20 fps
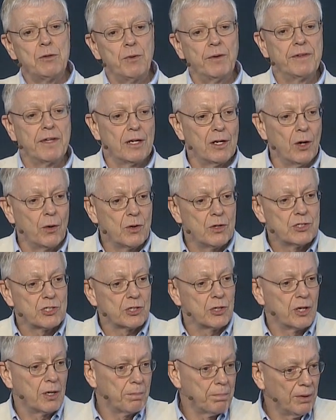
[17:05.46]
when the note is
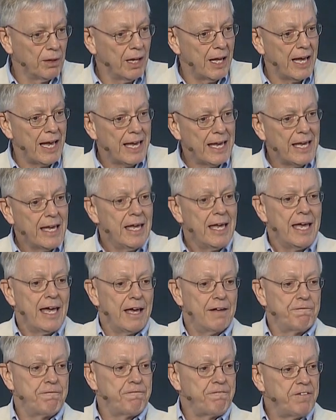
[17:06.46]
going to play
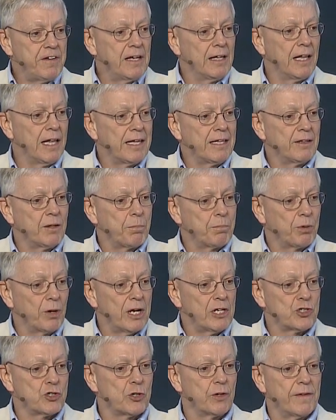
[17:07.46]
and feeling the
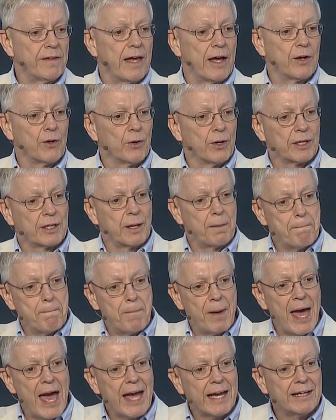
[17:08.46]
pressure of that organ
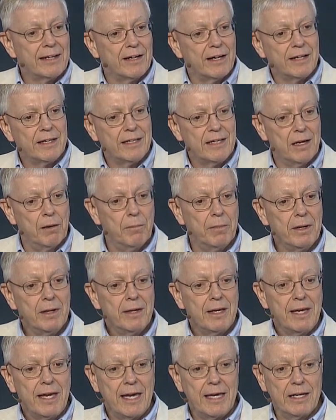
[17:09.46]
back on him
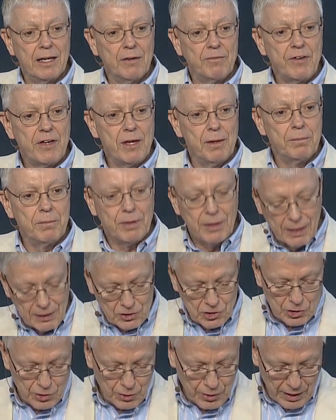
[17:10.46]
and of him
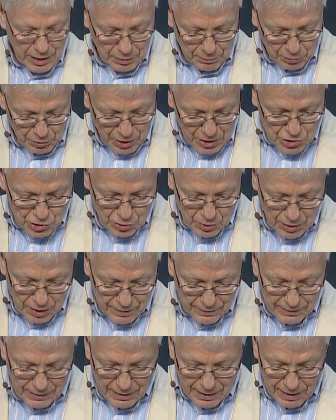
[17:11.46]
exerting pressure
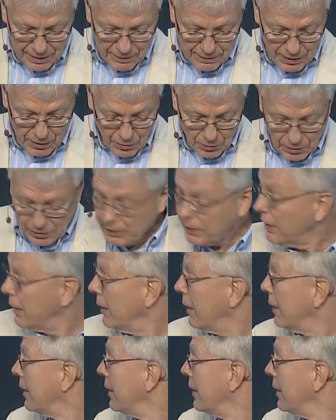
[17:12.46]
on the organ.